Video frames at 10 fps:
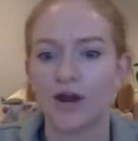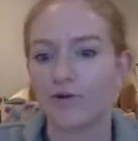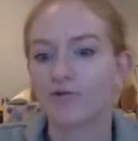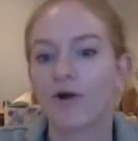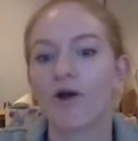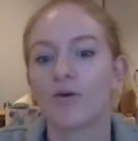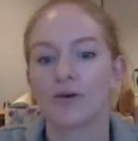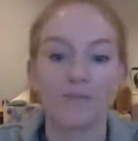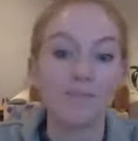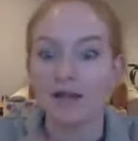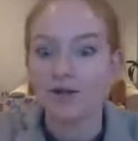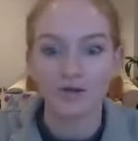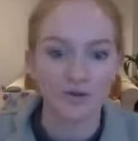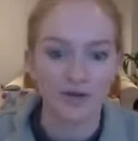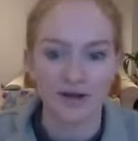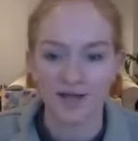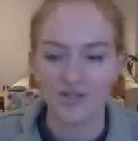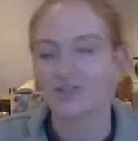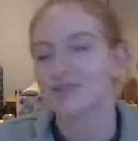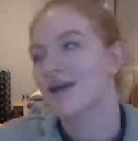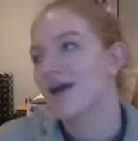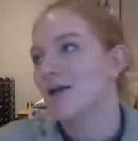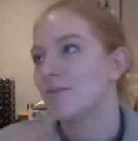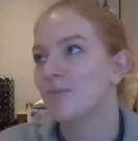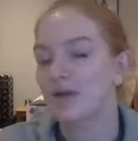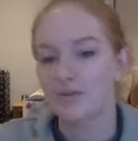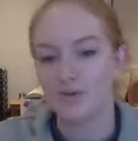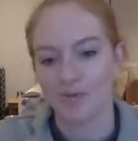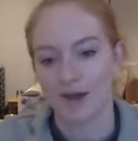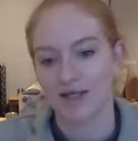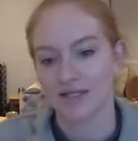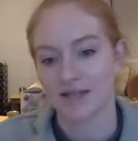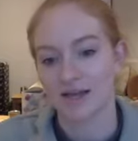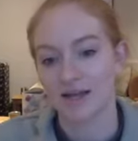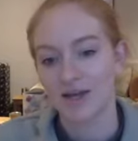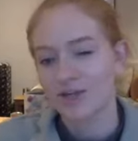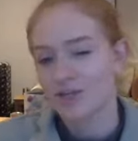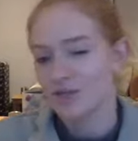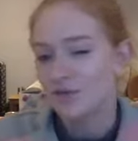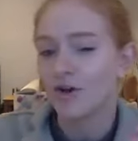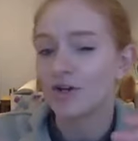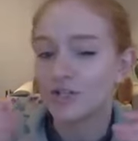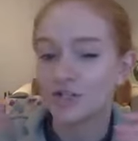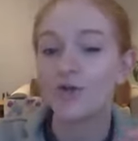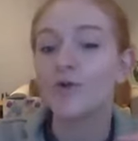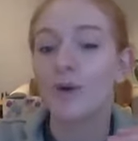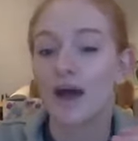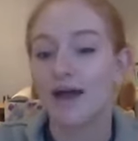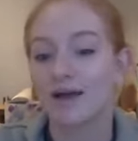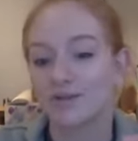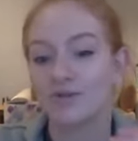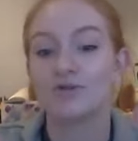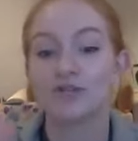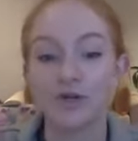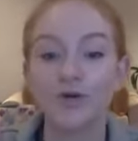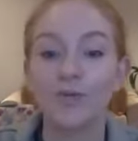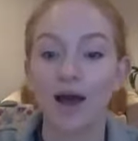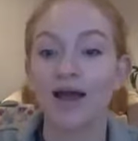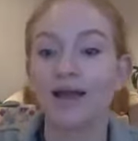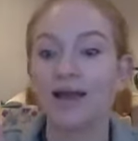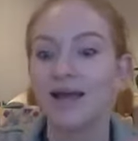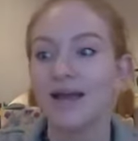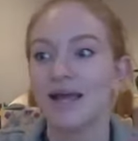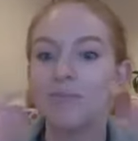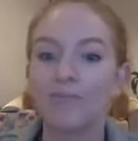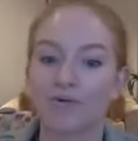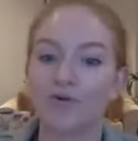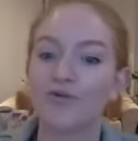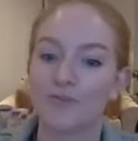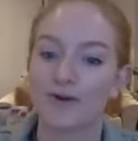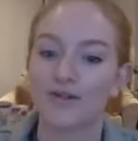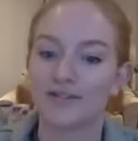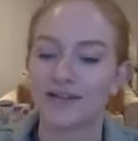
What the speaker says: grow and make new connections and be more plastic. So you've got a two-way improvement